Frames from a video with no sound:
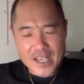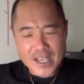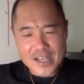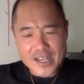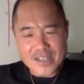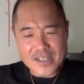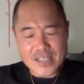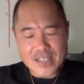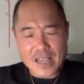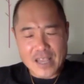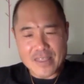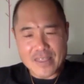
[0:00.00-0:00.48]

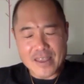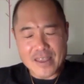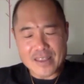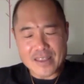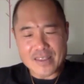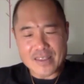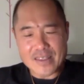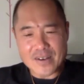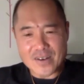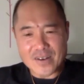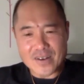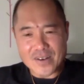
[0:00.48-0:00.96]
Because I think
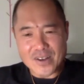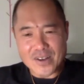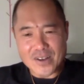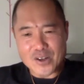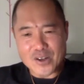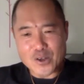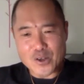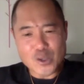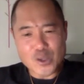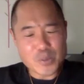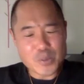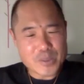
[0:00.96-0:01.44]

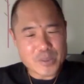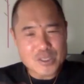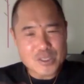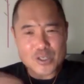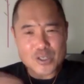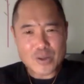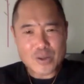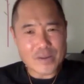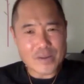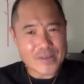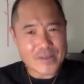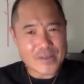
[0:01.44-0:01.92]
humans
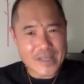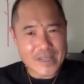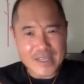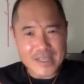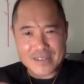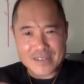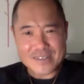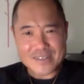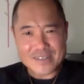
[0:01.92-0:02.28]
do have a need